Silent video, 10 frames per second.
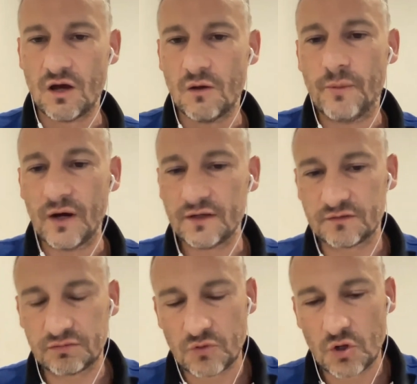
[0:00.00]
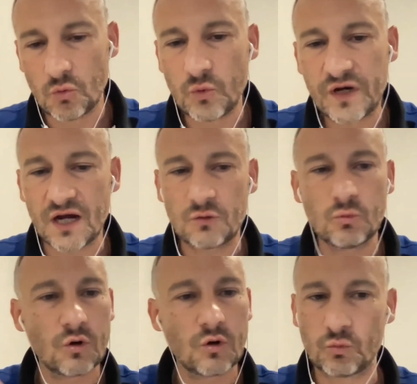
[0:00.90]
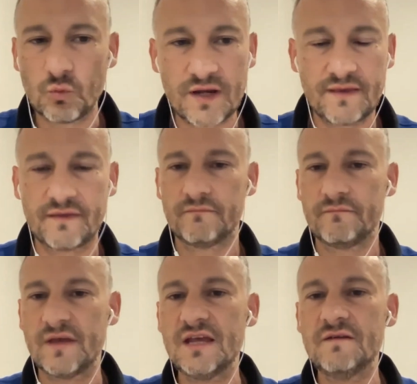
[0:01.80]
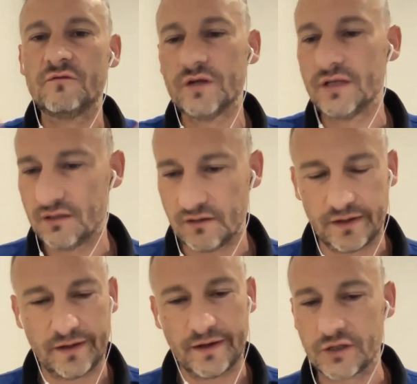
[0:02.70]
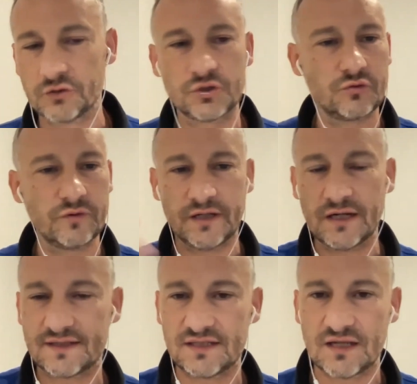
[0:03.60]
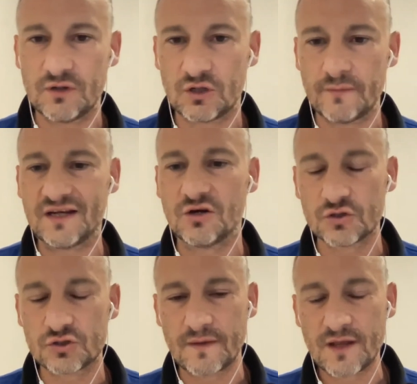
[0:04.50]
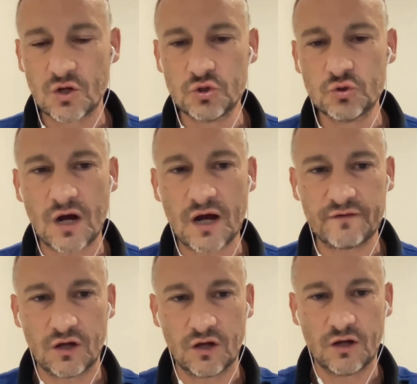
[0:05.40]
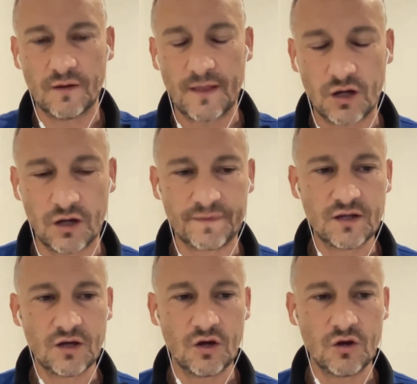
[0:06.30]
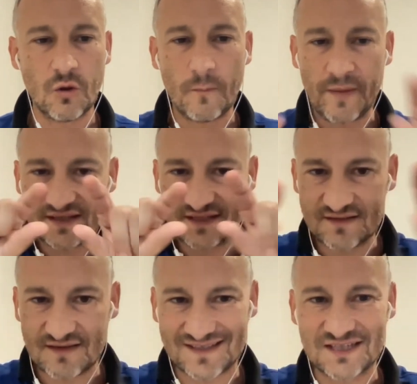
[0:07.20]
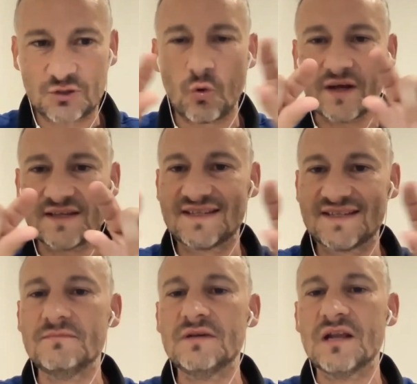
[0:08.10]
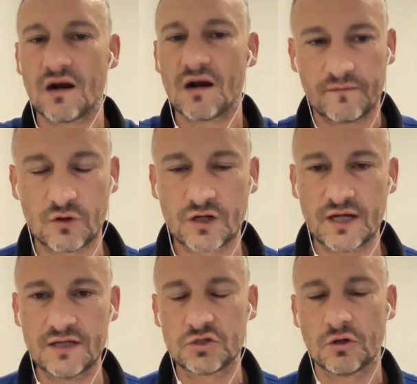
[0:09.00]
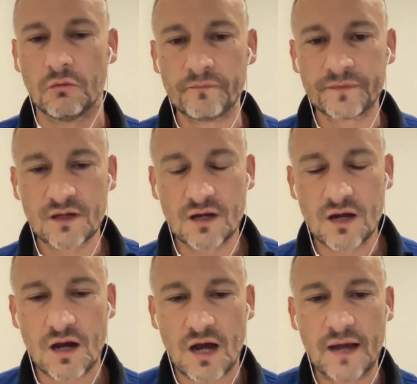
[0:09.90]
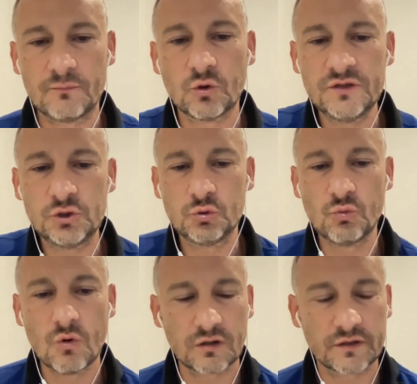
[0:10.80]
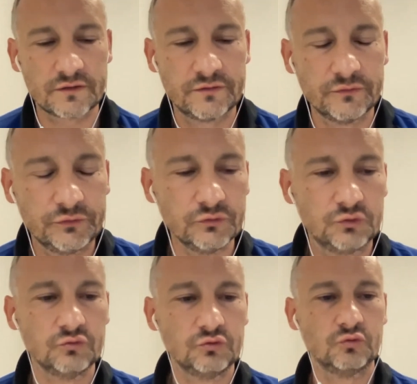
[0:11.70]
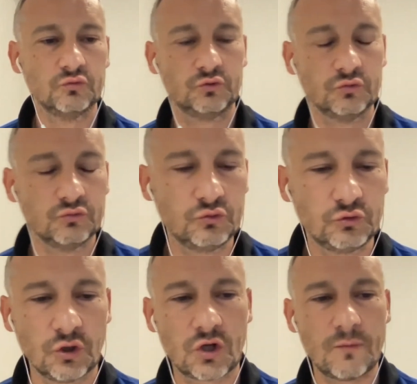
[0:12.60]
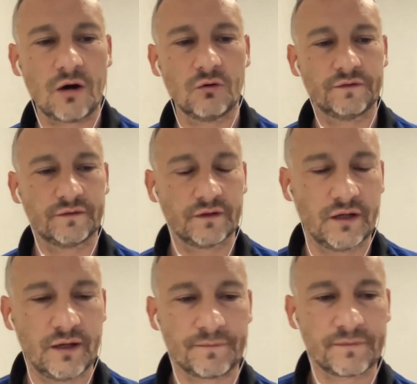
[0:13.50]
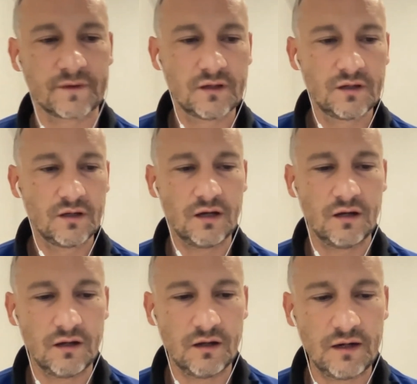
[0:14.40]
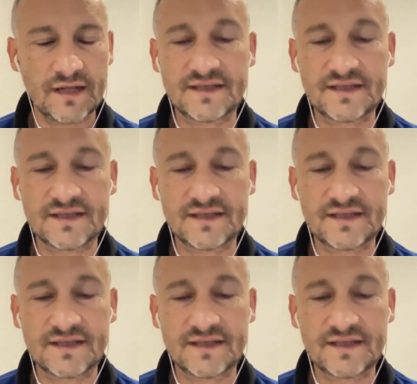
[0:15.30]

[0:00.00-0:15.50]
but we can work with every country in Latin America because you have a basis that is quite similar. Okay, so I'm going to work to talk about Latin